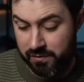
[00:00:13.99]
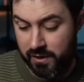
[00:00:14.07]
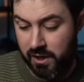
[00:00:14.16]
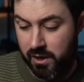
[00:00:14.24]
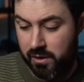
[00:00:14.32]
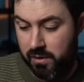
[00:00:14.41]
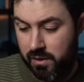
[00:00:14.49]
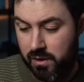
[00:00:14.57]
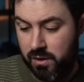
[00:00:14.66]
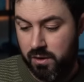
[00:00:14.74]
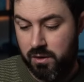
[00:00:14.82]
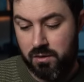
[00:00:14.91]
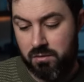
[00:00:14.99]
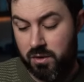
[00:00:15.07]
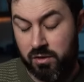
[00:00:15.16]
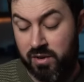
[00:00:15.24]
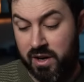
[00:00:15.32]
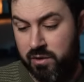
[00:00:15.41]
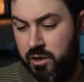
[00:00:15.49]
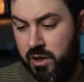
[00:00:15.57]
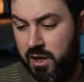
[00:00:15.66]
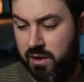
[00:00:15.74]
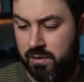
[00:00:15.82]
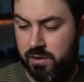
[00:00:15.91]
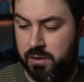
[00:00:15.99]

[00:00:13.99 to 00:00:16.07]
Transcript: video around New Year.